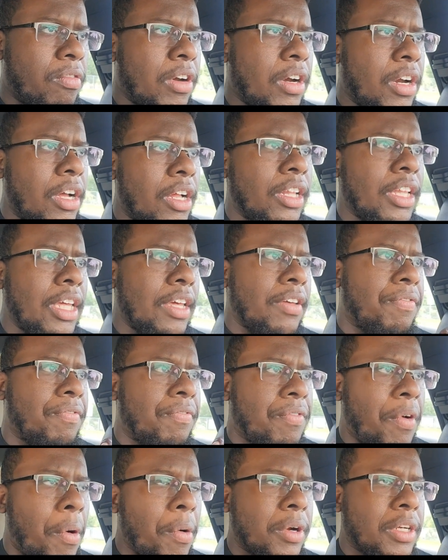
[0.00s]
really
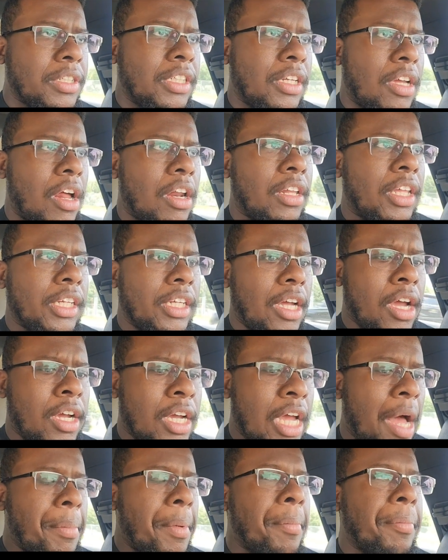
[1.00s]
focusing on like a
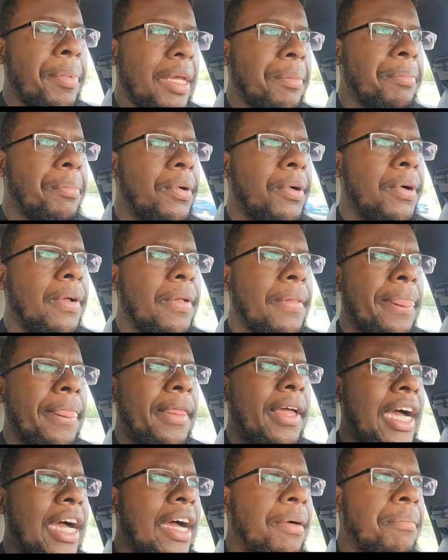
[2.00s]
couple people
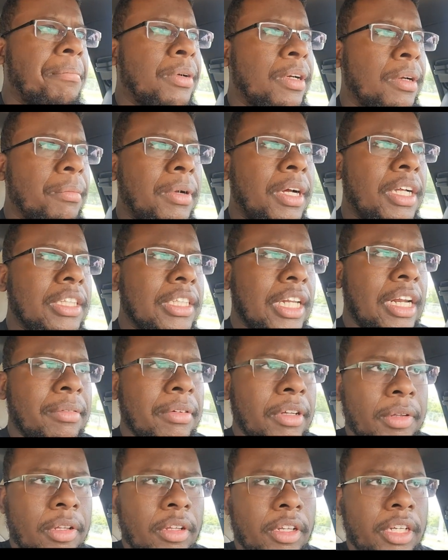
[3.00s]
um, per month that I'm
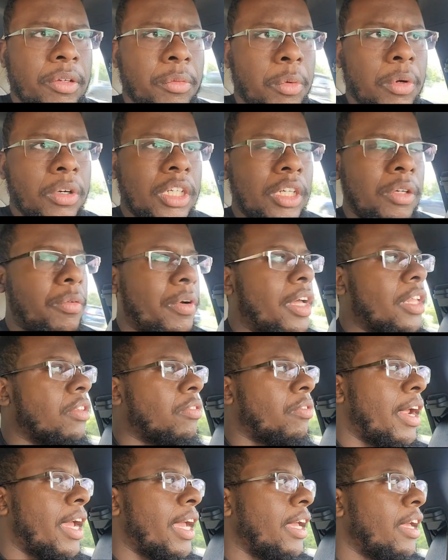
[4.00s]
going to be like working with,
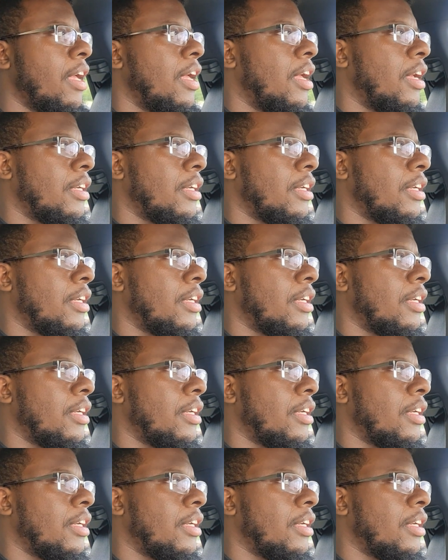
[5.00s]
right?